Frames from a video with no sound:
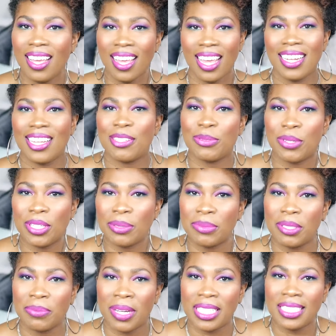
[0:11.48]
Hey loves, welcome
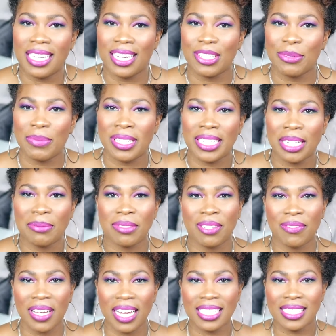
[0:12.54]
to my channel. My name is
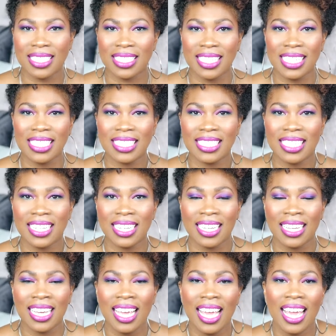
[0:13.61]

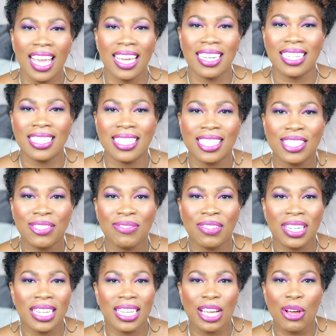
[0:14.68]
Tanisha, and in this
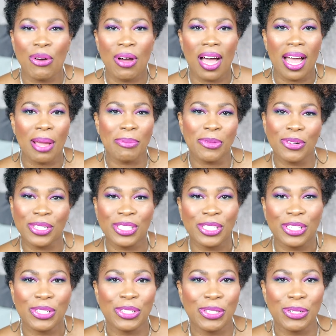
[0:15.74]
video I'm going
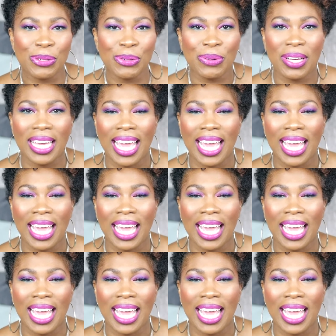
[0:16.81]
to do an